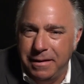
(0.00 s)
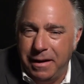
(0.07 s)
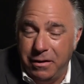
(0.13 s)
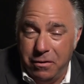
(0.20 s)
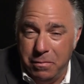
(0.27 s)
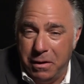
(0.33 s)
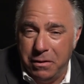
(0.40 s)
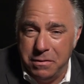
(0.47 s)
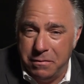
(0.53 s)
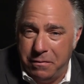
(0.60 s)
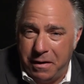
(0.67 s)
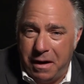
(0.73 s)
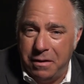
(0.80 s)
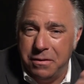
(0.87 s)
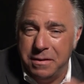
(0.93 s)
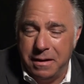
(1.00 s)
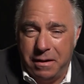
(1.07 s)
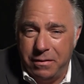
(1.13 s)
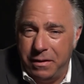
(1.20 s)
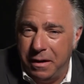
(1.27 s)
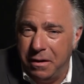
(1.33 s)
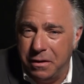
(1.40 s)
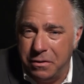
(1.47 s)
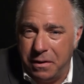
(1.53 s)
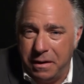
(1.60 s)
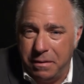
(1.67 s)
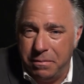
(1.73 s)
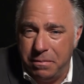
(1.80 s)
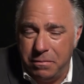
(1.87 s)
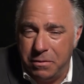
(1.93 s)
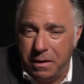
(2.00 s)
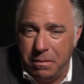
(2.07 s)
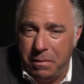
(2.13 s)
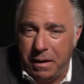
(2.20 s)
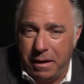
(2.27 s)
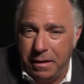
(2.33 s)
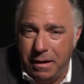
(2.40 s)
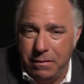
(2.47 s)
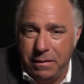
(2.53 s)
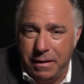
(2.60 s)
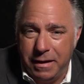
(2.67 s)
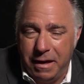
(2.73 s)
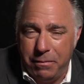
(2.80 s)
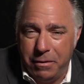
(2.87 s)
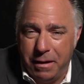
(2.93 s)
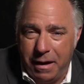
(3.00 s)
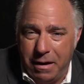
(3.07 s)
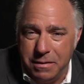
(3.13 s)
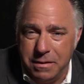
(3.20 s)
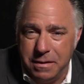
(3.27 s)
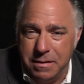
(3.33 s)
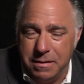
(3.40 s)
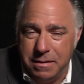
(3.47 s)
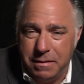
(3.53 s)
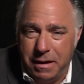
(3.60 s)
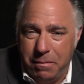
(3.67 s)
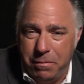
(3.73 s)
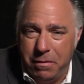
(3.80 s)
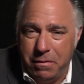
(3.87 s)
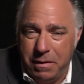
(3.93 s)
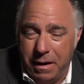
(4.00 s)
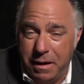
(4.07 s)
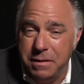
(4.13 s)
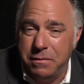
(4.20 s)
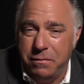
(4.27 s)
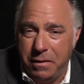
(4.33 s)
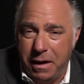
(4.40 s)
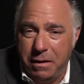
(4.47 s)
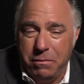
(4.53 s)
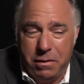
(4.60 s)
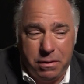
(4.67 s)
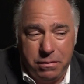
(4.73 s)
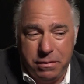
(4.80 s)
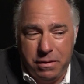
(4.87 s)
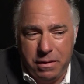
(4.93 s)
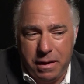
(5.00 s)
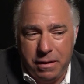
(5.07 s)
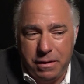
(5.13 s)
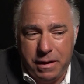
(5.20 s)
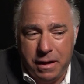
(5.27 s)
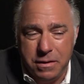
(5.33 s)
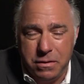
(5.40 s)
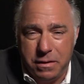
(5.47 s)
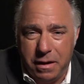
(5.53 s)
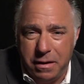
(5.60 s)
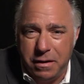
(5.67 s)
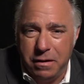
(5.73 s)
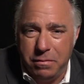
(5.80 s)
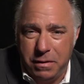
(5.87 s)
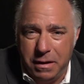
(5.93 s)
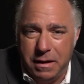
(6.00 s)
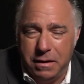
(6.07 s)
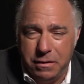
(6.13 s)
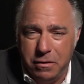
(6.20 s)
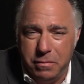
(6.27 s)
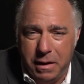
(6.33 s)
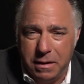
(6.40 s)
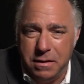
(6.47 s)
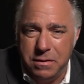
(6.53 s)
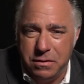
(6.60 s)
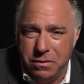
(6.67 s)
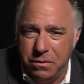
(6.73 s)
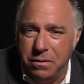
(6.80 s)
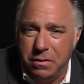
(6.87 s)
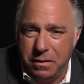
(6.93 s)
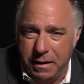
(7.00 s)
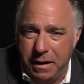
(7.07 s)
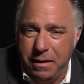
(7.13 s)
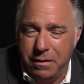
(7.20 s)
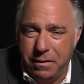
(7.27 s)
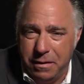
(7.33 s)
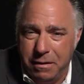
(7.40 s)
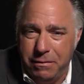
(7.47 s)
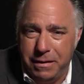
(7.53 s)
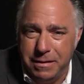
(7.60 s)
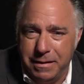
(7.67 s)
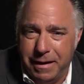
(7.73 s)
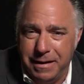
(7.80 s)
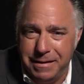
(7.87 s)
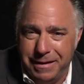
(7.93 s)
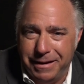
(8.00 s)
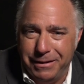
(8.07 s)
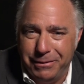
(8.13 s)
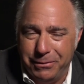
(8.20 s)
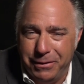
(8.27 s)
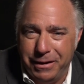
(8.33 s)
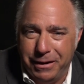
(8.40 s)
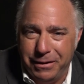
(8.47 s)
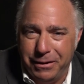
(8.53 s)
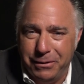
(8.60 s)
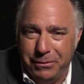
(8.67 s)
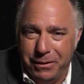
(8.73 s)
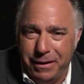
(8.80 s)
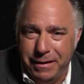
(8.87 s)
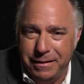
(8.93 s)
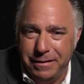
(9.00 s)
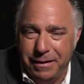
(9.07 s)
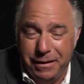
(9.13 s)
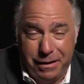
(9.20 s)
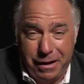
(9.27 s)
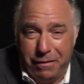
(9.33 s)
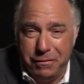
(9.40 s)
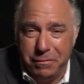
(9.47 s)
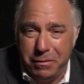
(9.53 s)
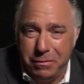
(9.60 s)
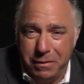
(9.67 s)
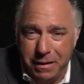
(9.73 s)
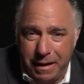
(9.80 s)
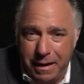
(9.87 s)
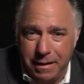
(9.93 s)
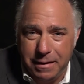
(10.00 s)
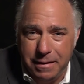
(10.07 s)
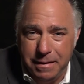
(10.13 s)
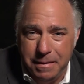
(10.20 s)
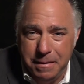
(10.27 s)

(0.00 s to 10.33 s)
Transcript: And you mothers and fathers out there trying to make a living, keep your houses and keep your kids fed, well, your kids are not going to be allowed to go back to school either if these guys get their way. Are you comfortable with that?